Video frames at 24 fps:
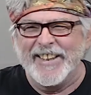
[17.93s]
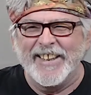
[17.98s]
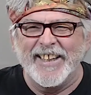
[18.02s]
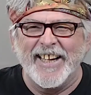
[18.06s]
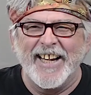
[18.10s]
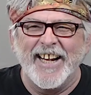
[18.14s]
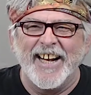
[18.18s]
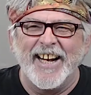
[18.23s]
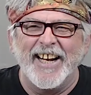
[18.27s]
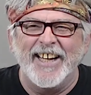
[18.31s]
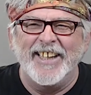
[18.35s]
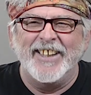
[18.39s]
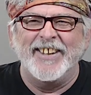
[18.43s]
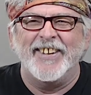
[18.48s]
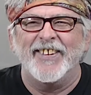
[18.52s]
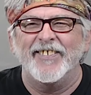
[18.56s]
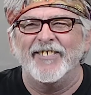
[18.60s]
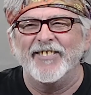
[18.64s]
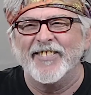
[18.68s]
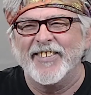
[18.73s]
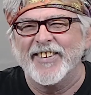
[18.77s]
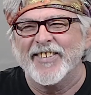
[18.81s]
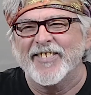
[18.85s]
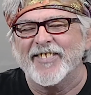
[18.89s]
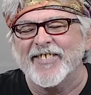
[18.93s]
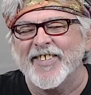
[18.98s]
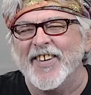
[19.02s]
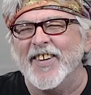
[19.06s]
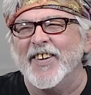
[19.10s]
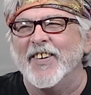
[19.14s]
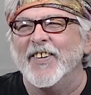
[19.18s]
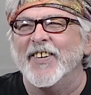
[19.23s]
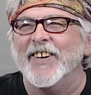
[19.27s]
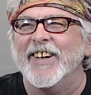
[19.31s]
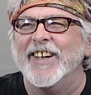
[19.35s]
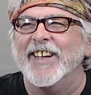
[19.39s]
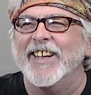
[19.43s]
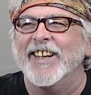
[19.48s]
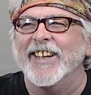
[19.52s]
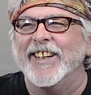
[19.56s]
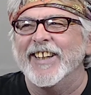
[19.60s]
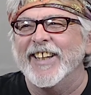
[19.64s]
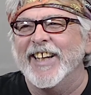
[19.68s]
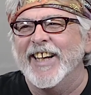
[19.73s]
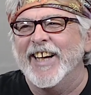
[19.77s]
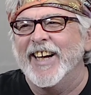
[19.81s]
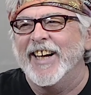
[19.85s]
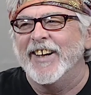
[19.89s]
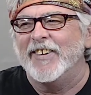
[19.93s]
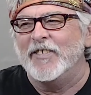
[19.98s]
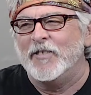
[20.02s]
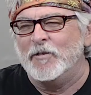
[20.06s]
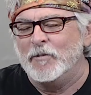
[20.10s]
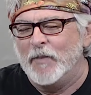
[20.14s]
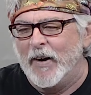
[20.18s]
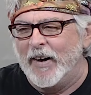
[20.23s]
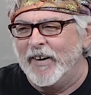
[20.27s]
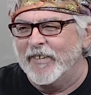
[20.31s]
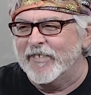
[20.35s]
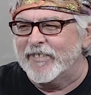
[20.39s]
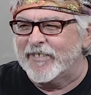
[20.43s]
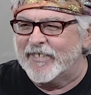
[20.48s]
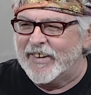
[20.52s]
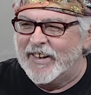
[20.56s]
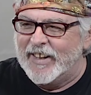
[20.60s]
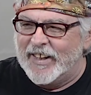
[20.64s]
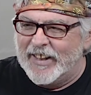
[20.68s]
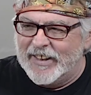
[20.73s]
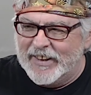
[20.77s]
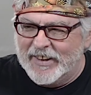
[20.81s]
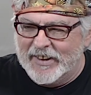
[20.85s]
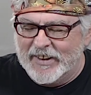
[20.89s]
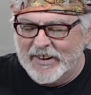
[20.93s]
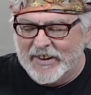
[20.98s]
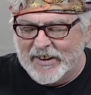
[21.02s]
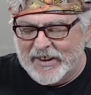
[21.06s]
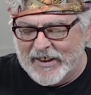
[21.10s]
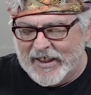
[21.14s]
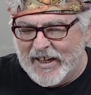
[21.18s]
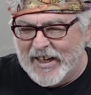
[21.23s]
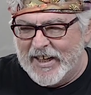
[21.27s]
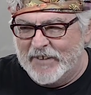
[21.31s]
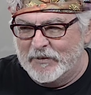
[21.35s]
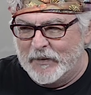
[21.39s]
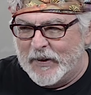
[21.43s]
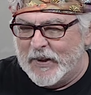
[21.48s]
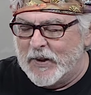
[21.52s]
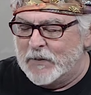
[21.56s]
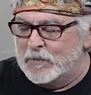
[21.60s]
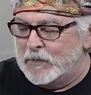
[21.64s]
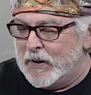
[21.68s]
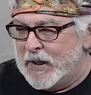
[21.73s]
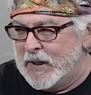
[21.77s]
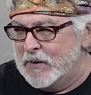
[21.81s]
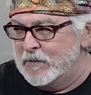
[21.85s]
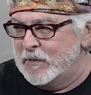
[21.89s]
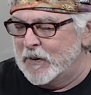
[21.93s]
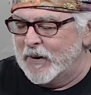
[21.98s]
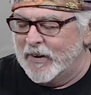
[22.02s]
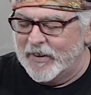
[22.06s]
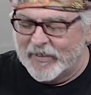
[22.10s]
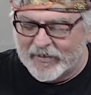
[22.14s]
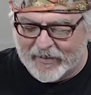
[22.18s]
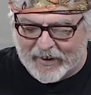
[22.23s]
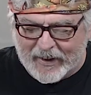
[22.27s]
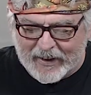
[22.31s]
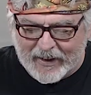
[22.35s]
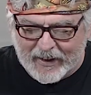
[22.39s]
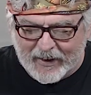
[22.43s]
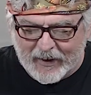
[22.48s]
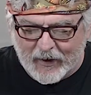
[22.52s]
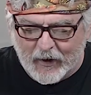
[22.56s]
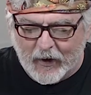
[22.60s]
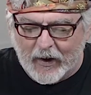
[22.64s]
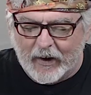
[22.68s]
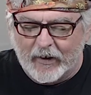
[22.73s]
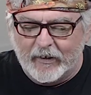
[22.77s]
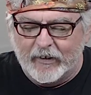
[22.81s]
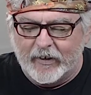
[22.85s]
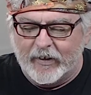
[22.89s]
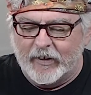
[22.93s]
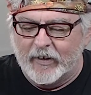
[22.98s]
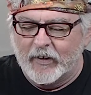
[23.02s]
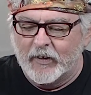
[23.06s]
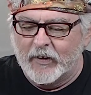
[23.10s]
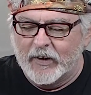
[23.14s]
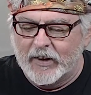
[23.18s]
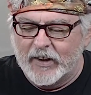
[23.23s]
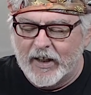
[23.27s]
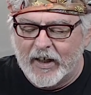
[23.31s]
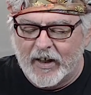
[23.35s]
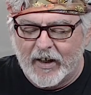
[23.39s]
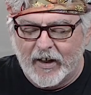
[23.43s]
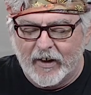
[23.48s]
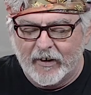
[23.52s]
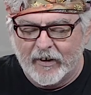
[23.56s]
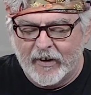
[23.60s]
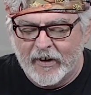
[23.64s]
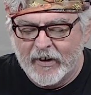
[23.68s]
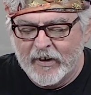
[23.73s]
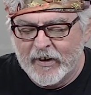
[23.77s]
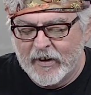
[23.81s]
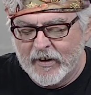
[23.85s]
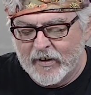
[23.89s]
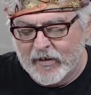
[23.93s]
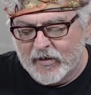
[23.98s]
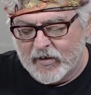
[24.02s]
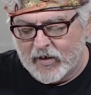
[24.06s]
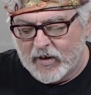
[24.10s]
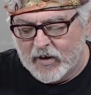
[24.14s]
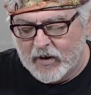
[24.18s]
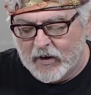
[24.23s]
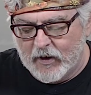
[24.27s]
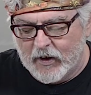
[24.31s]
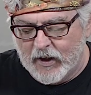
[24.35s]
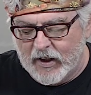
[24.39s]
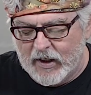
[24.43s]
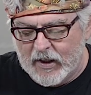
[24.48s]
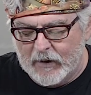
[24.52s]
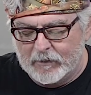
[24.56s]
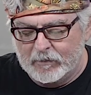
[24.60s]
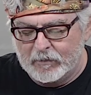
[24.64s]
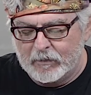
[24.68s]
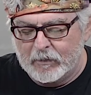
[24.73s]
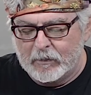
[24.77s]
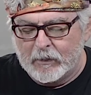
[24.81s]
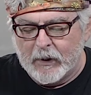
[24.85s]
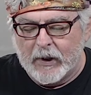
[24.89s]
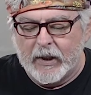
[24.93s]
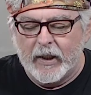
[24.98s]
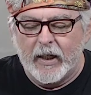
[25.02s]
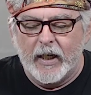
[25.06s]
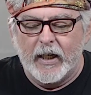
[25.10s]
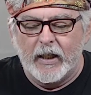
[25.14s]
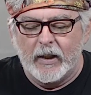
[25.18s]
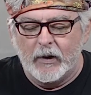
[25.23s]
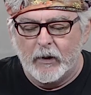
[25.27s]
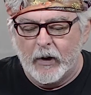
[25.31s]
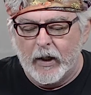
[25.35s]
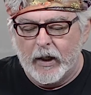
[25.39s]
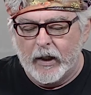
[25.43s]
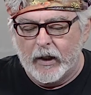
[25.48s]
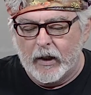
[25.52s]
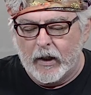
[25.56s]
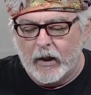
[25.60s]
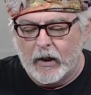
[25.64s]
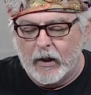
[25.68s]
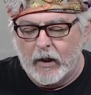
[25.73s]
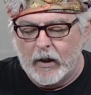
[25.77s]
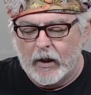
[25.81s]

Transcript: Yeah. So, yeah, Mark's got me a paintbrush. I got to go out and do the yard. So, but anyway,